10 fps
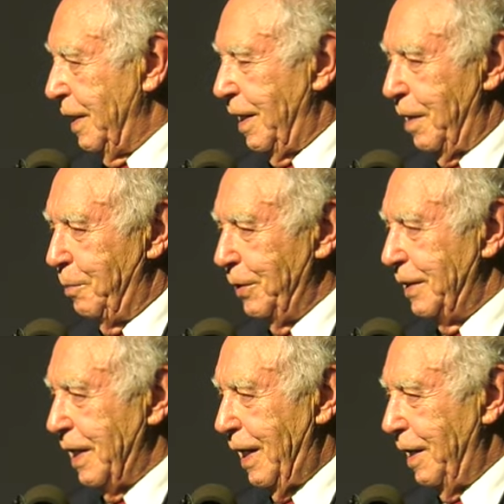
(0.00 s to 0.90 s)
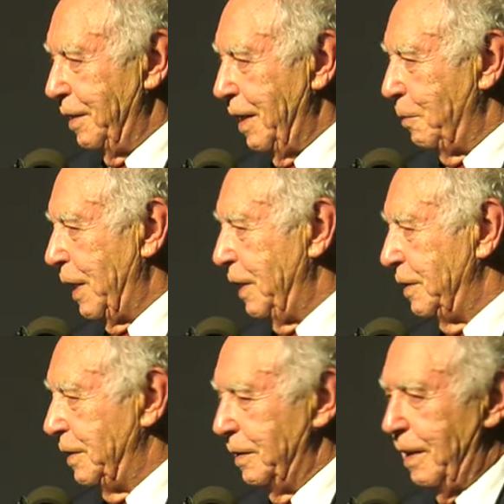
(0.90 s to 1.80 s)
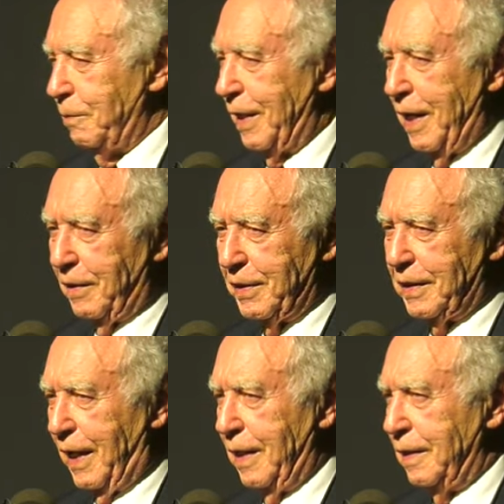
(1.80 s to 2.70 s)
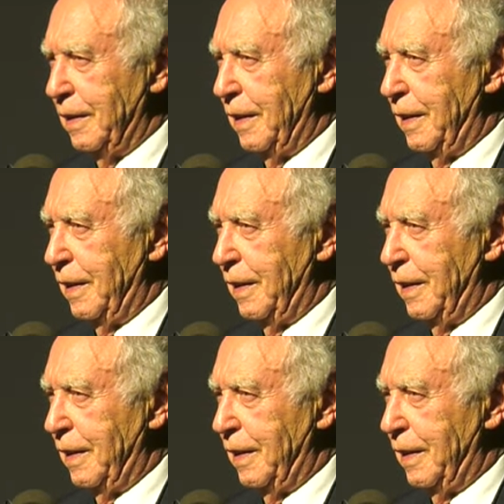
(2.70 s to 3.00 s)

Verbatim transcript: I put that on. I went into. I went outside.